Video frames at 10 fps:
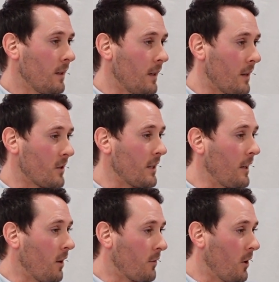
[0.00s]
And I understand
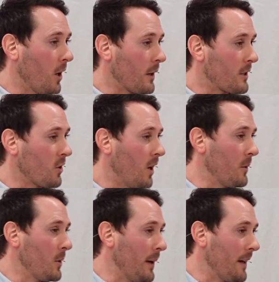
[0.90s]
I've got no
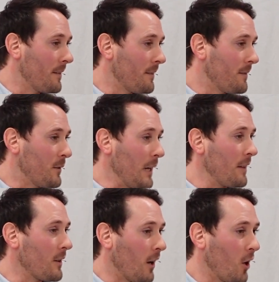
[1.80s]
excitement about
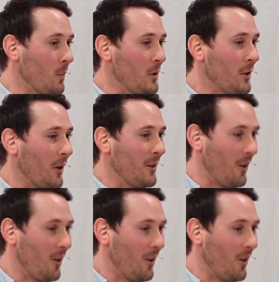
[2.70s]
death, and I hope you don't